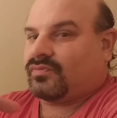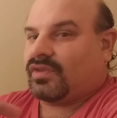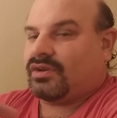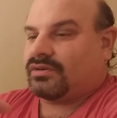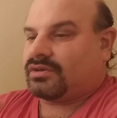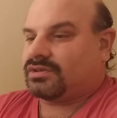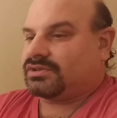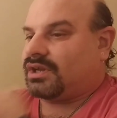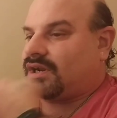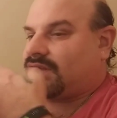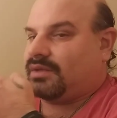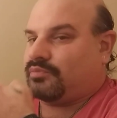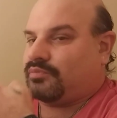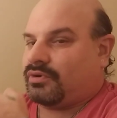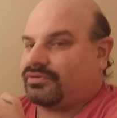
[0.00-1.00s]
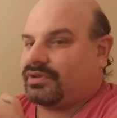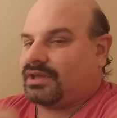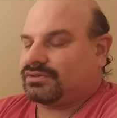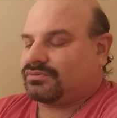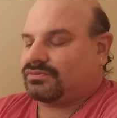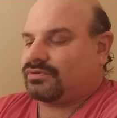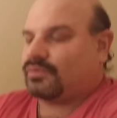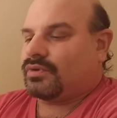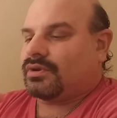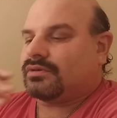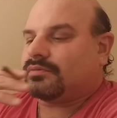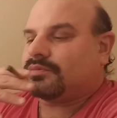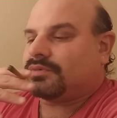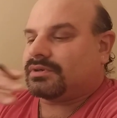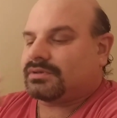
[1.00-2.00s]
because you got to keep both hands on the
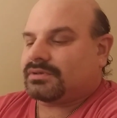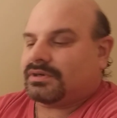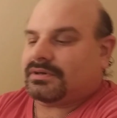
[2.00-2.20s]
wheel. But